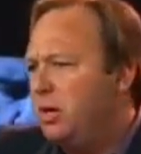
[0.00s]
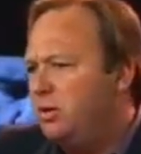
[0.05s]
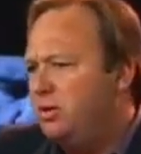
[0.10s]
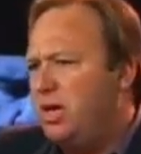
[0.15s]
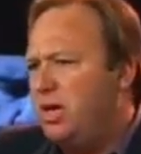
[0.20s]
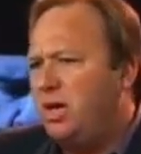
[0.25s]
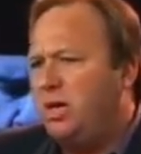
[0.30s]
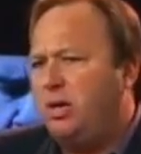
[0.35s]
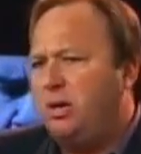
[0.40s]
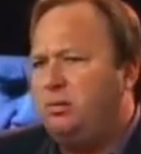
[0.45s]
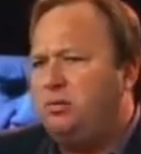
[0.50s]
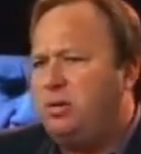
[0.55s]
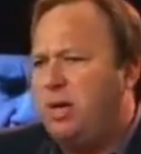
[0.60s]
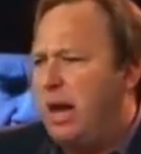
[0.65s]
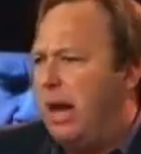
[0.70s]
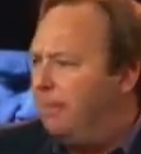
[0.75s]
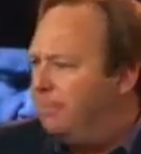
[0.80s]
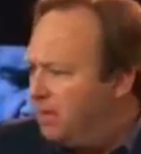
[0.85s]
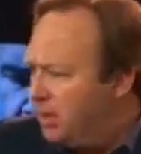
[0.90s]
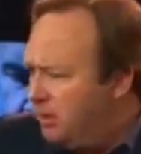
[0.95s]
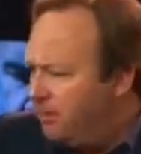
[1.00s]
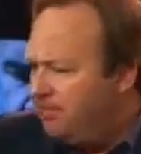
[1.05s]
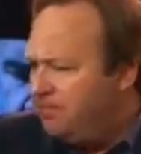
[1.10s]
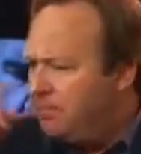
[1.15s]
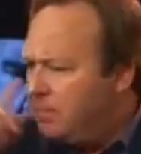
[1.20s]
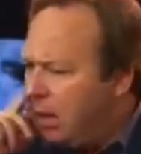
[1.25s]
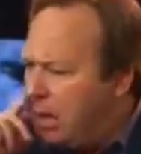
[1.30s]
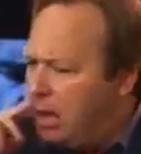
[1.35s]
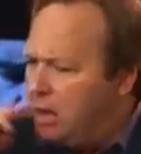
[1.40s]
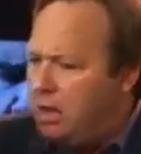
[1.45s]
DU tipped,
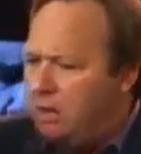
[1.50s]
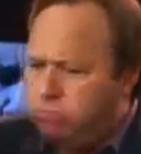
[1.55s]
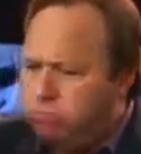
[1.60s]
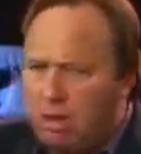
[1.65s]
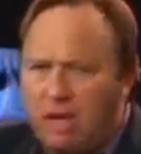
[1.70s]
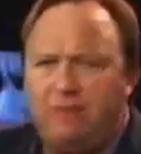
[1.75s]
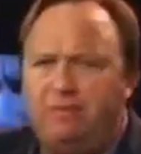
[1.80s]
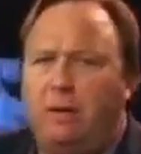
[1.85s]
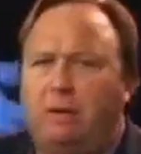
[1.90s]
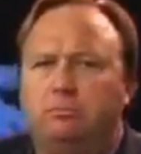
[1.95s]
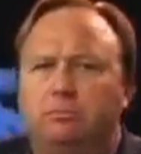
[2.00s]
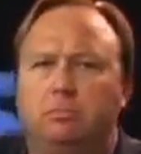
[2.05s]
and breathe it.